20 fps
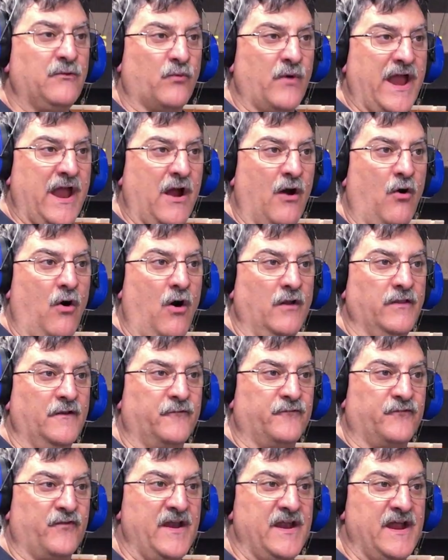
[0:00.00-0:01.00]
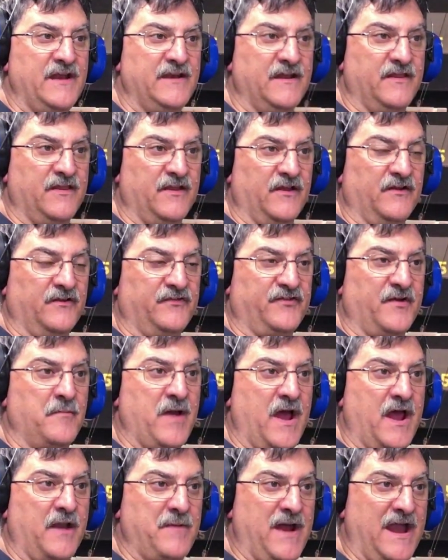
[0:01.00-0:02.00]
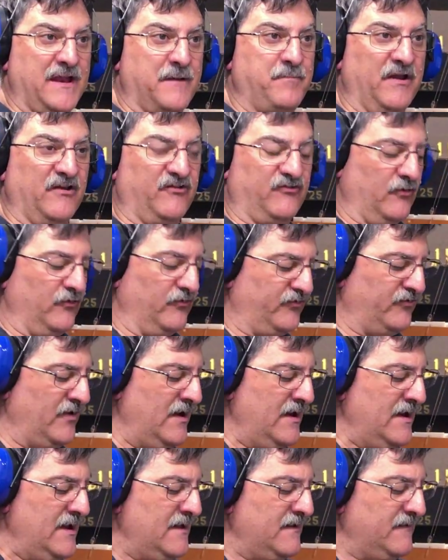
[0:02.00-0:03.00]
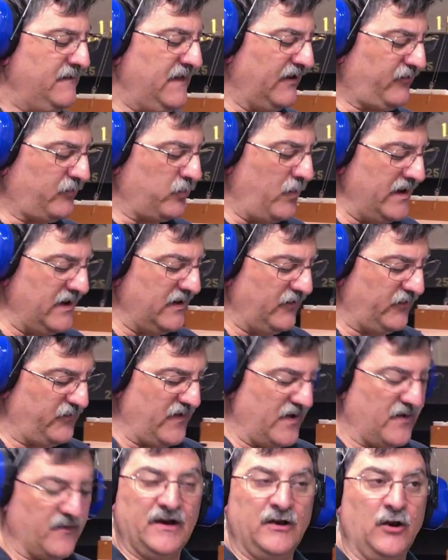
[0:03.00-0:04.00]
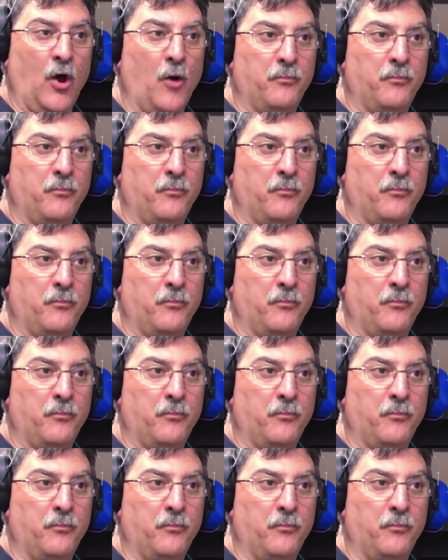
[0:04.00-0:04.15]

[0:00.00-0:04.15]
rail on the front end of the semi-automatic pistols. This one is very low